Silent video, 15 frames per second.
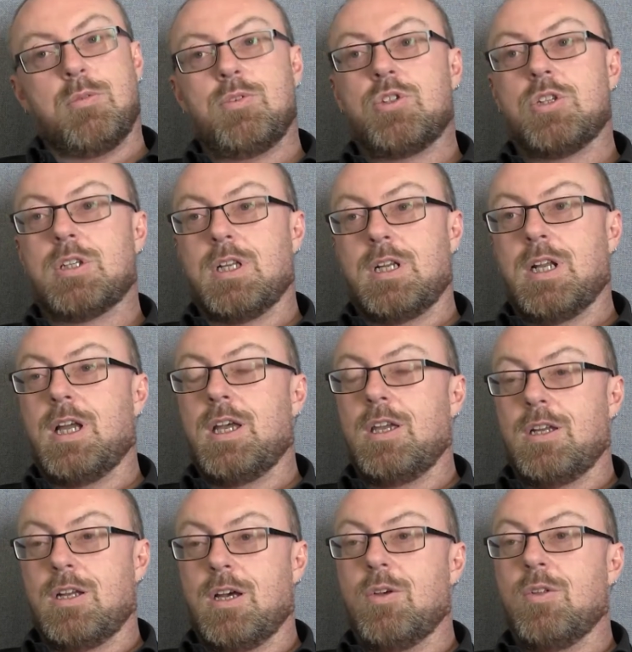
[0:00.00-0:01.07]
we're just going to let
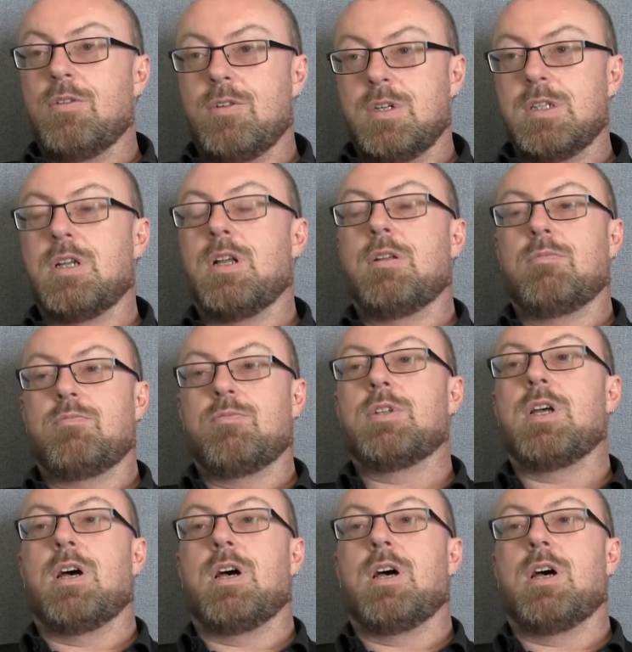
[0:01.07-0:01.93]
you know there is an